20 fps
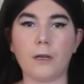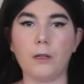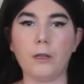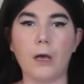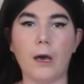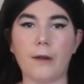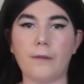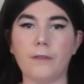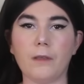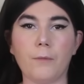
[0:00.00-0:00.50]
A
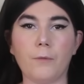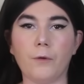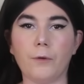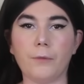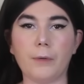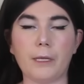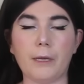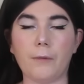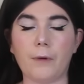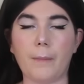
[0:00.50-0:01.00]
lot of them were
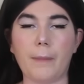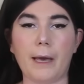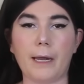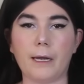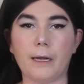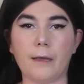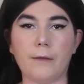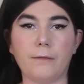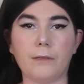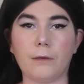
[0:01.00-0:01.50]
really
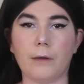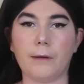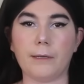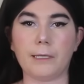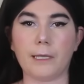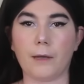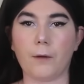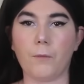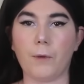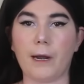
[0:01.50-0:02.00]
repetitive, so I was like,